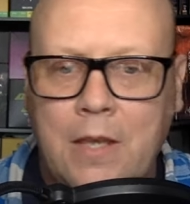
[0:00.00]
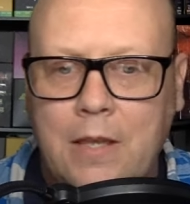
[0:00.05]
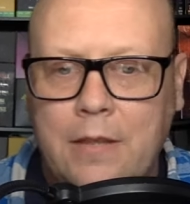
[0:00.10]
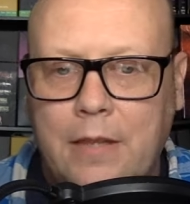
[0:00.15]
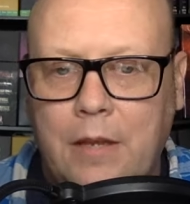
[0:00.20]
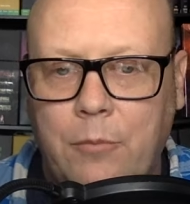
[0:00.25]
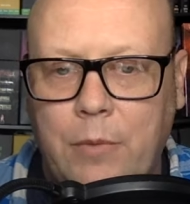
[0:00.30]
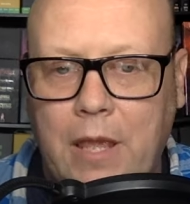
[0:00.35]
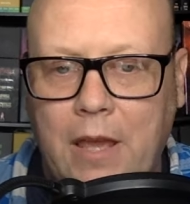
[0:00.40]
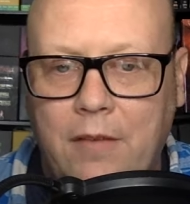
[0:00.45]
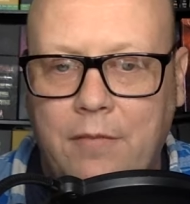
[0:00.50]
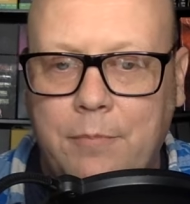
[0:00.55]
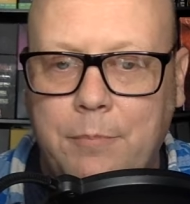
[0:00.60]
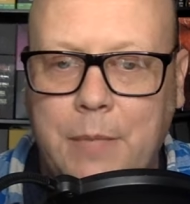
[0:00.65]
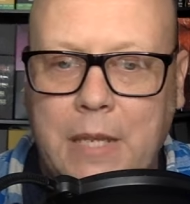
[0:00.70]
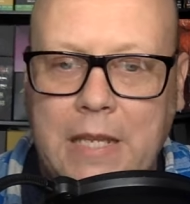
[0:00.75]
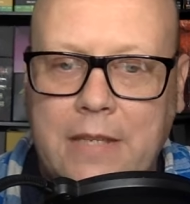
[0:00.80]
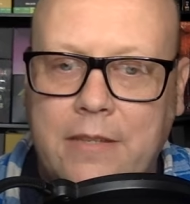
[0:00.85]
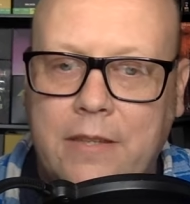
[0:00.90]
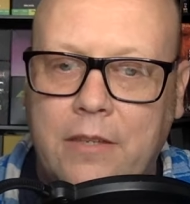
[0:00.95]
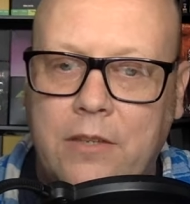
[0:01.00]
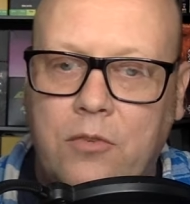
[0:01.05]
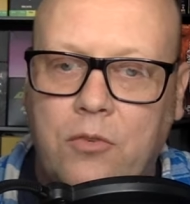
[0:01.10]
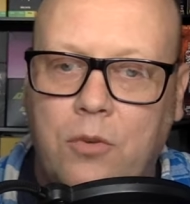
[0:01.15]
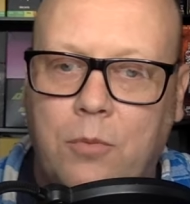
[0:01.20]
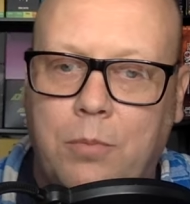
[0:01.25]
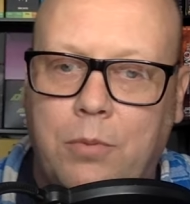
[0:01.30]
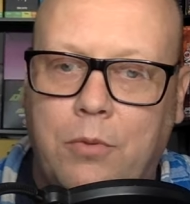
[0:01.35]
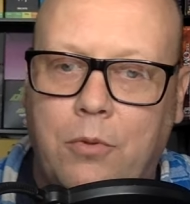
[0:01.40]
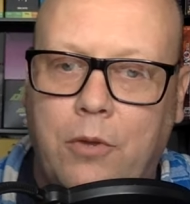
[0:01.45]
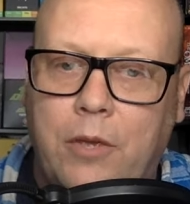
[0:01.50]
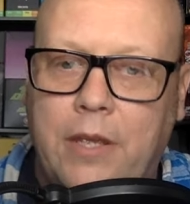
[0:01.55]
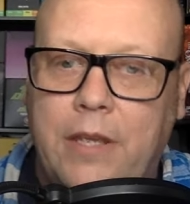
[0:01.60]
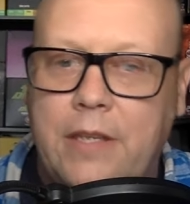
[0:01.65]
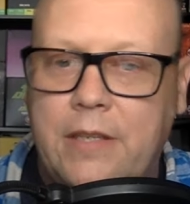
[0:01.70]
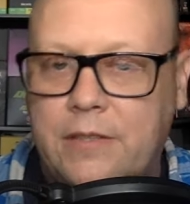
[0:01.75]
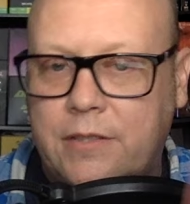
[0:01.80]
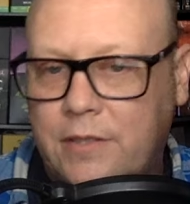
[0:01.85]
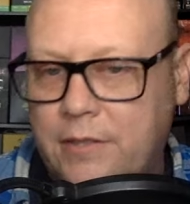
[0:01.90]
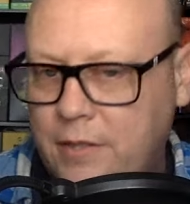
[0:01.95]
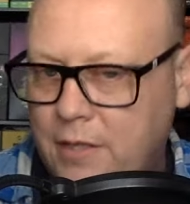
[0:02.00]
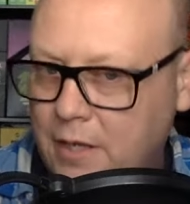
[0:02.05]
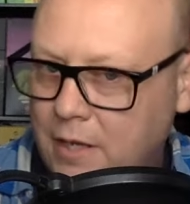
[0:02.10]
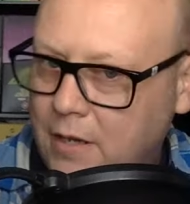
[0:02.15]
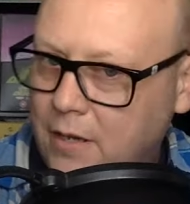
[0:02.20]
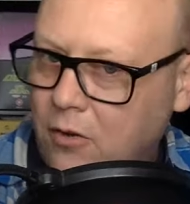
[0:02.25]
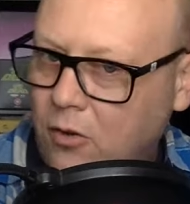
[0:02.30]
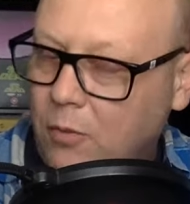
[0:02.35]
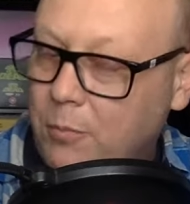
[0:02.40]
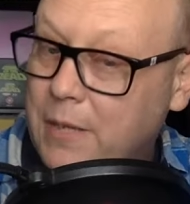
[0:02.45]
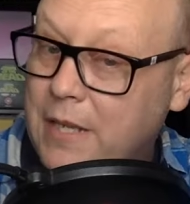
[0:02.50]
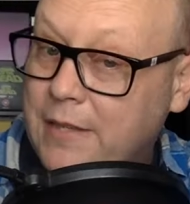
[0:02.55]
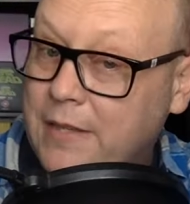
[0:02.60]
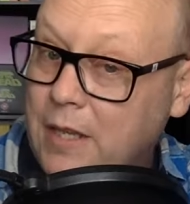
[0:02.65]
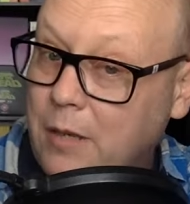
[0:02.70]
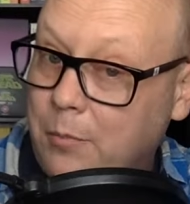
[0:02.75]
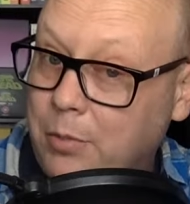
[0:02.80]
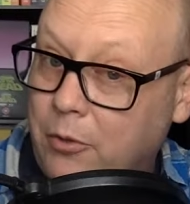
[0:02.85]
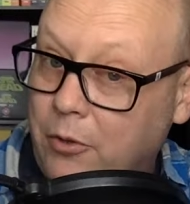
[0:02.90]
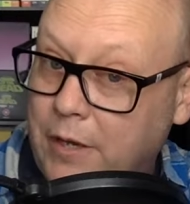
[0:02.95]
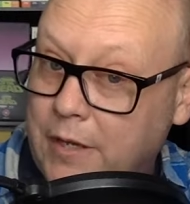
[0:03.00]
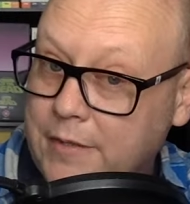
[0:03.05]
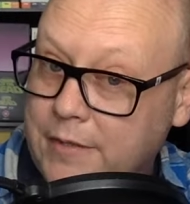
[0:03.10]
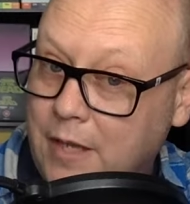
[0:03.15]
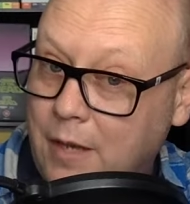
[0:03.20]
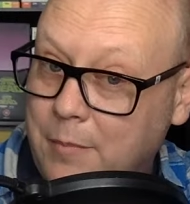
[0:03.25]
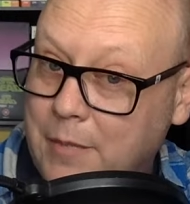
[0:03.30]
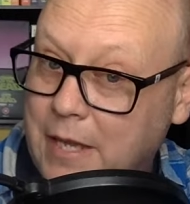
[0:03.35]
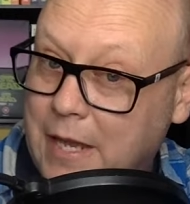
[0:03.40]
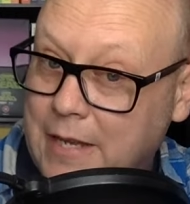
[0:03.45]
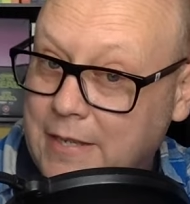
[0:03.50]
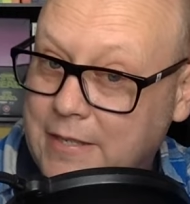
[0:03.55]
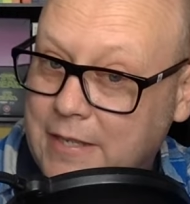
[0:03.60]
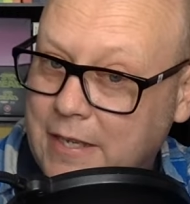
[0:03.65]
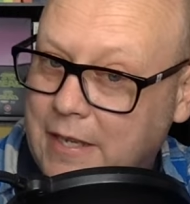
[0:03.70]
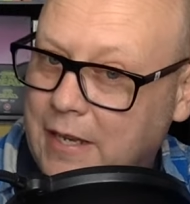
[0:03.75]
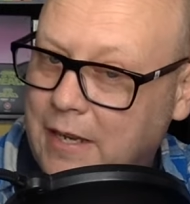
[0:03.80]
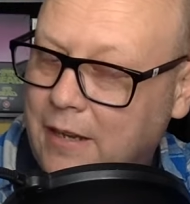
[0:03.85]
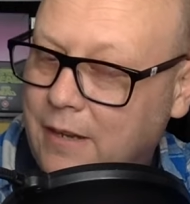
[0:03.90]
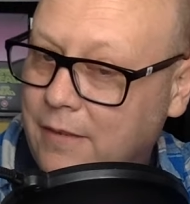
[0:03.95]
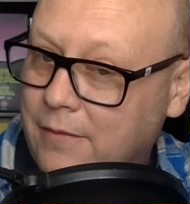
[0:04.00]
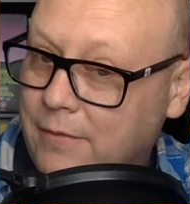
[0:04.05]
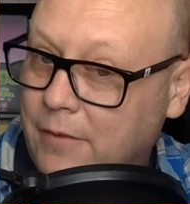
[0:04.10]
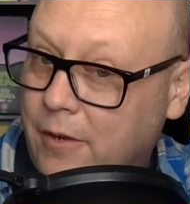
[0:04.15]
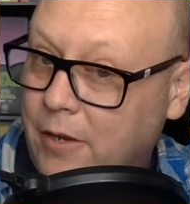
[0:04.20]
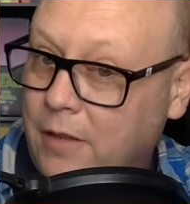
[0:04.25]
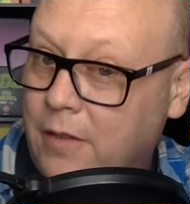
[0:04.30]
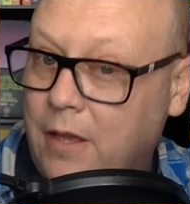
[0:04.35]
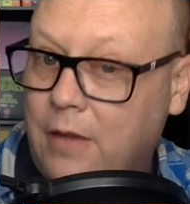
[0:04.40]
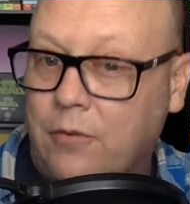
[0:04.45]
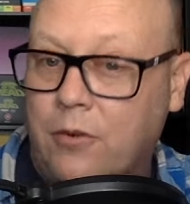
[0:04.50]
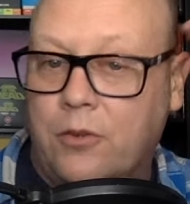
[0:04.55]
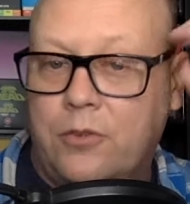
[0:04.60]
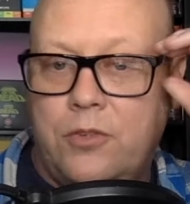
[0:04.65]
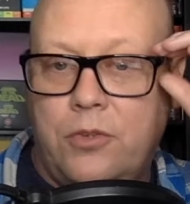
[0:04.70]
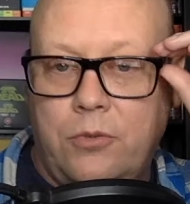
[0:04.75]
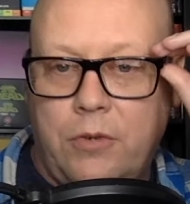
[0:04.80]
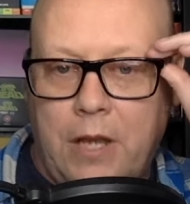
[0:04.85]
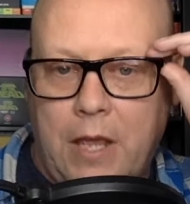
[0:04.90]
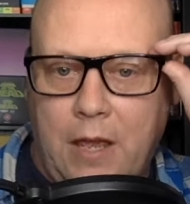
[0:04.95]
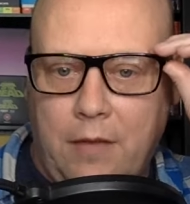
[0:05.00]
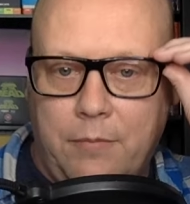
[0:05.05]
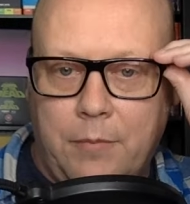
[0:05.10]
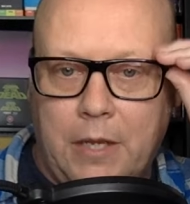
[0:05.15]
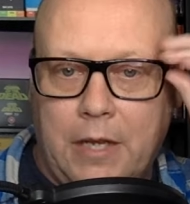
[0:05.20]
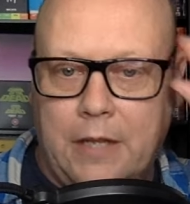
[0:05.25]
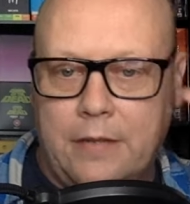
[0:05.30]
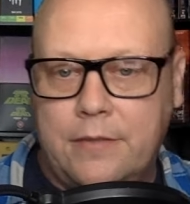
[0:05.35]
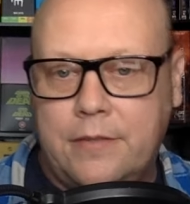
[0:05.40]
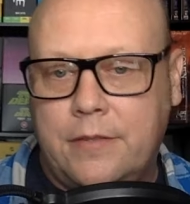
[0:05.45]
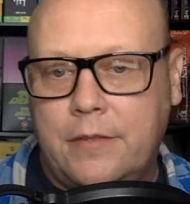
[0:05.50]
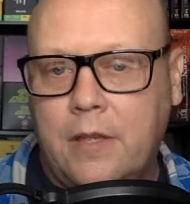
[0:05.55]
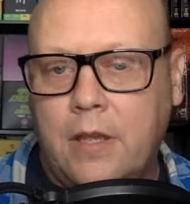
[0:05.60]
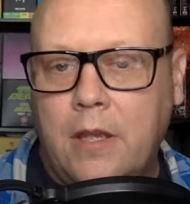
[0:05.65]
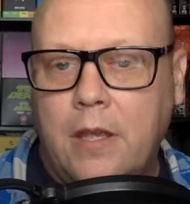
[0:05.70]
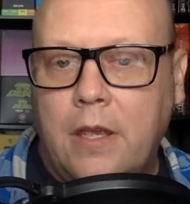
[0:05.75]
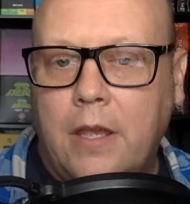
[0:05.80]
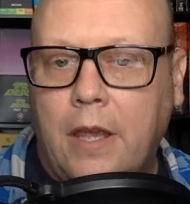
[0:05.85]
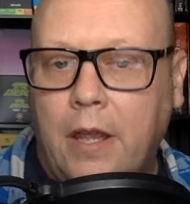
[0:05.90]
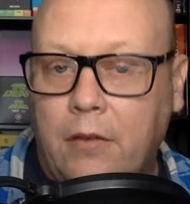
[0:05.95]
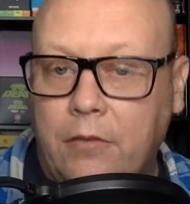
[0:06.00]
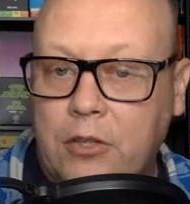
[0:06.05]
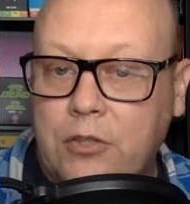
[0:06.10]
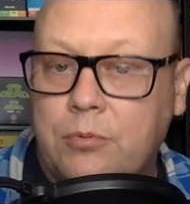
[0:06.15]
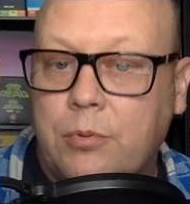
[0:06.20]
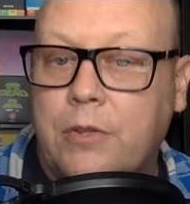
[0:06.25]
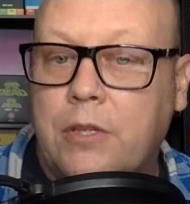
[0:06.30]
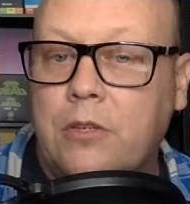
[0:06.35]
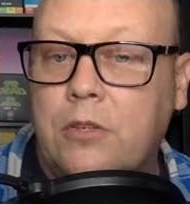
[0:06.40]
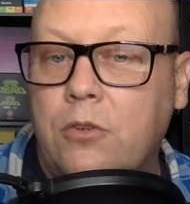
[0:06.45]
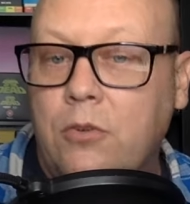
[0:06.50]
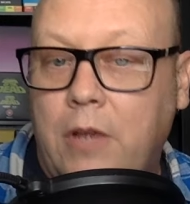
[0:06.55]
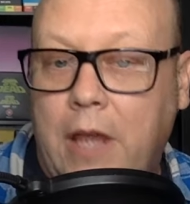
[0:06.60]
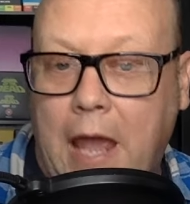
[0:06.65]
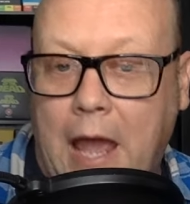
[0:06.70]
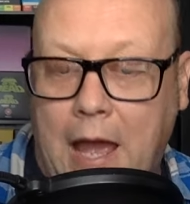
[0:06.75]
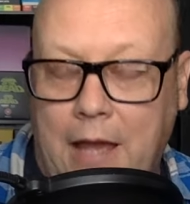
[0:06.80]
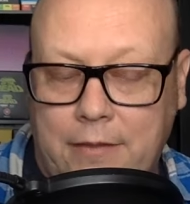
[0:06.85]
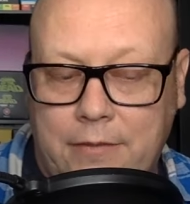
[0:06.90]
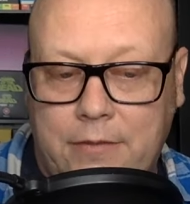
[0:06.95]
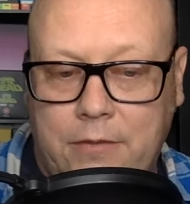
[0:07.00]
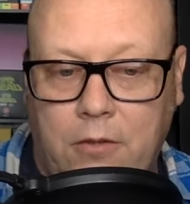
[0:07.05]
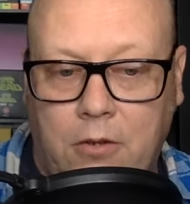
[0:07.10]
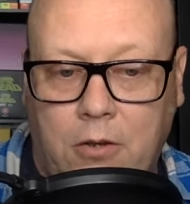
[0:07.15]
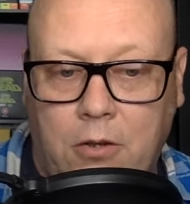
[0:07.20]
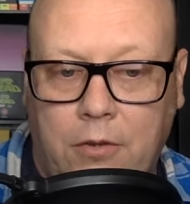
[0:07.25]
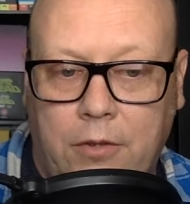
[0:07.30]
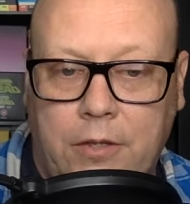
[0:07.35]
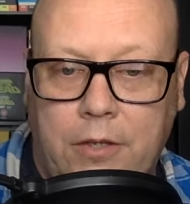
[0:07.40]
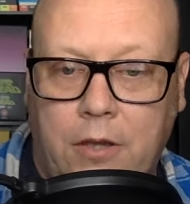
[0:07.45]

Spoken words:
Then we have Meet the New Employees, or Meet the Employees, M-E-A-T, very clever, 2.5 minutes, interviews with the new cast, all the